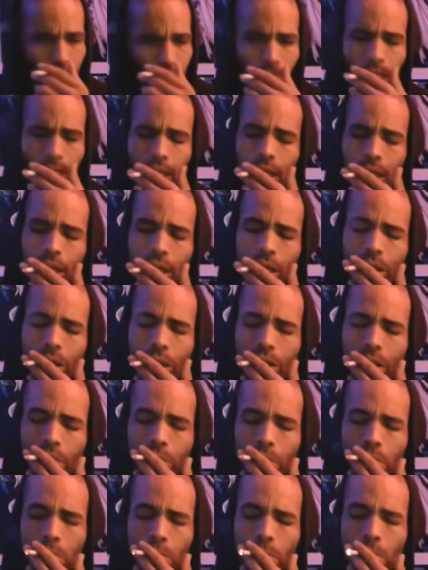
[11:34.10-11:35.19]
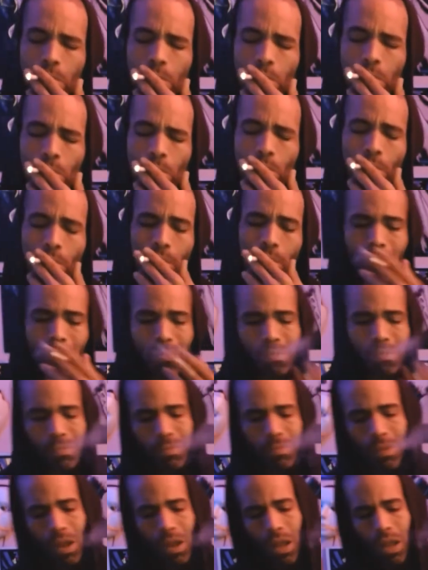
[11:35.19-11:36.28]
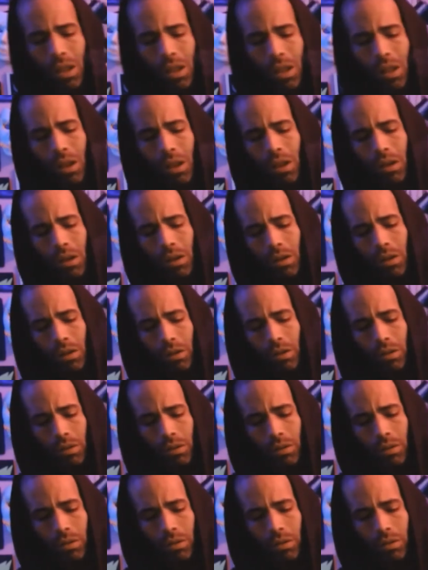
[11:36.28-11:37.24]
The person shown says nothing.